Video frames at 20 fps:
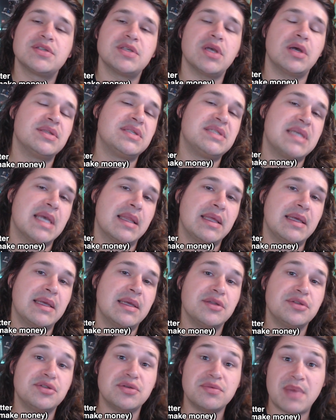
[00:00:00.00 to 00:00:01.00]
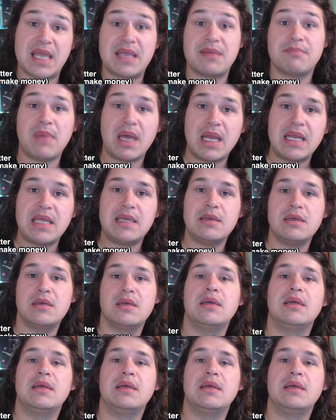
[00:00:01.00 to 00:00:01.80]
on selling to make money,